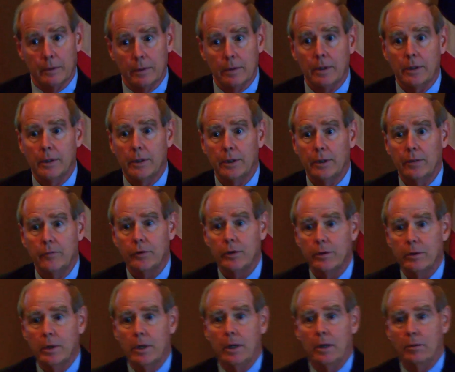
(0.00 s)
they think of you.
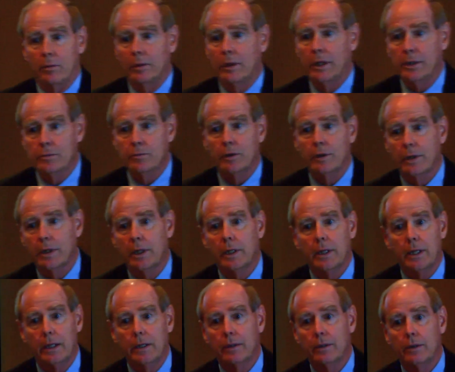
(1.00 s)
Well, that's one thing
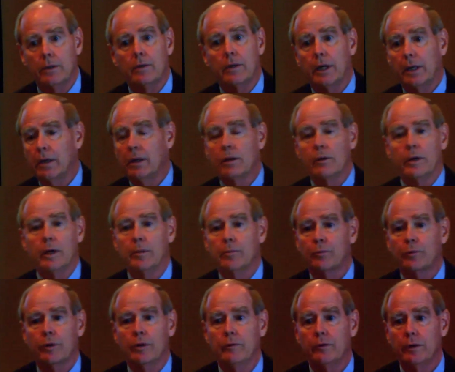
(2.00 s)
I can do. I can go out and
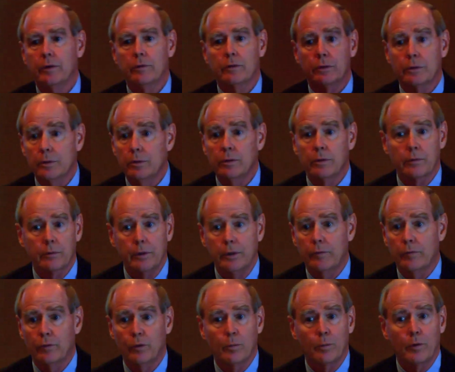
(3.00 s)
preview 2 or 3 or
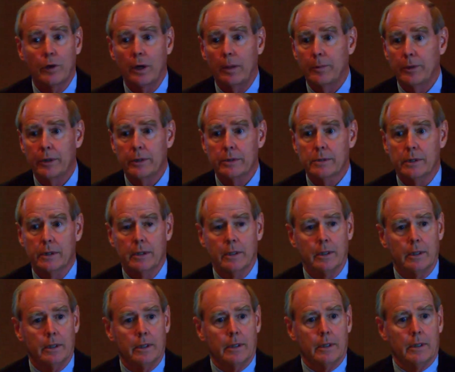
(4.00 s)
4 properties.
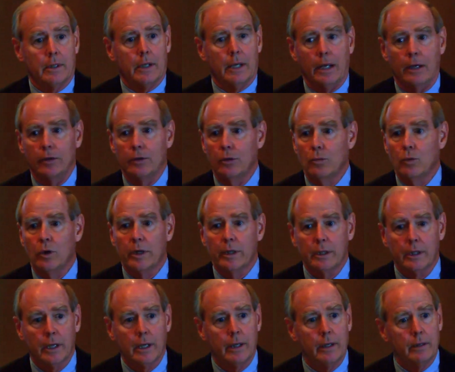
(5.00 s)
I can do 1 a
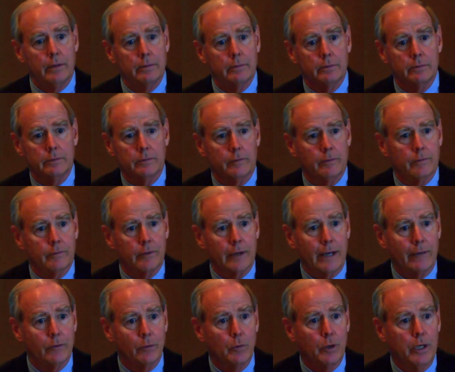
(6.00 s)
day,
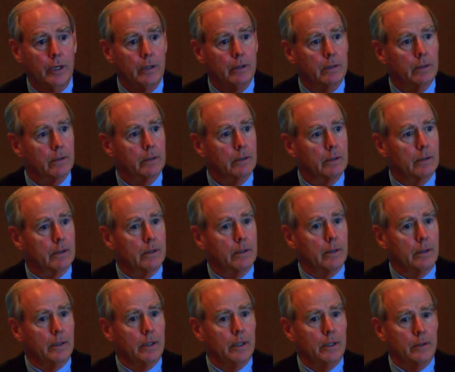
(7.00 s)
5 a week.
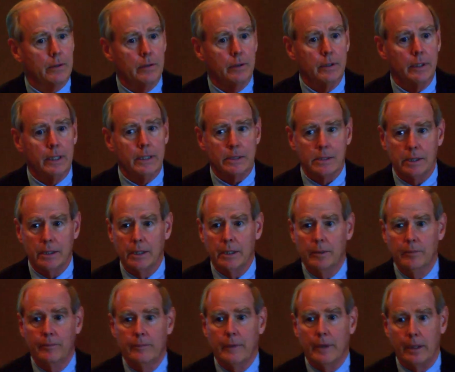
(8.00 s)
And during that
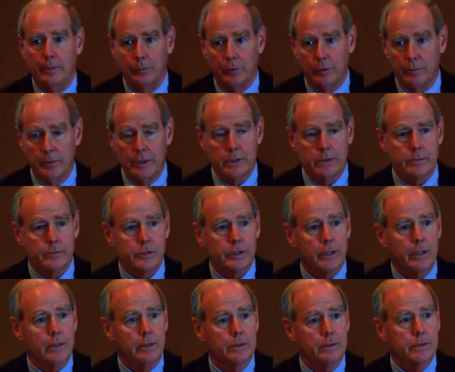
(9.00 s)
time, I'm going to meet some
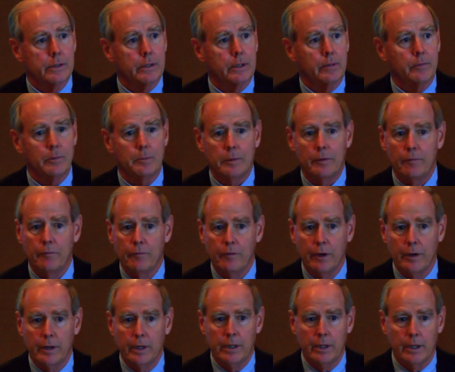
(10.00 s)
sellers. I'm going to be
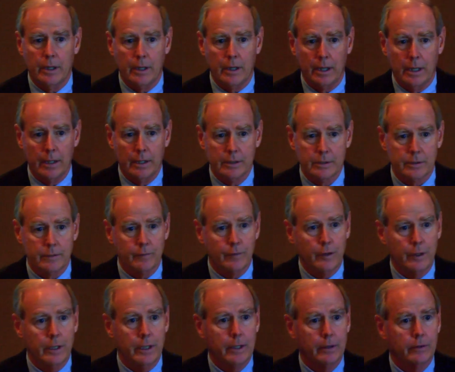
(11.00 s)
very honest and
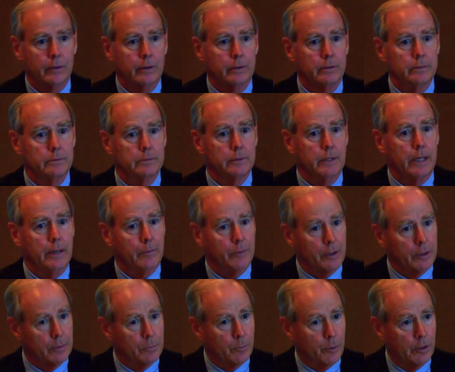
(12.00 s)
very ethical. I'm
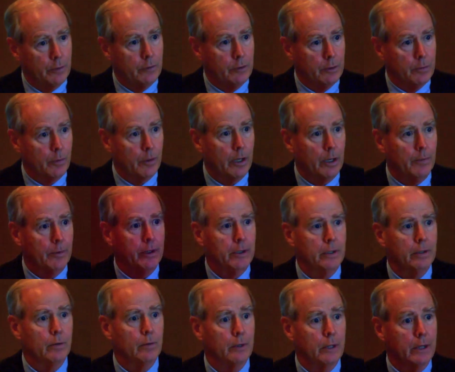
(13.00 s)
there to preview the property
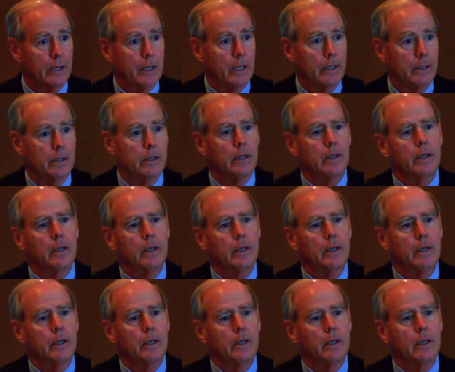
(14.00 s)
and only that.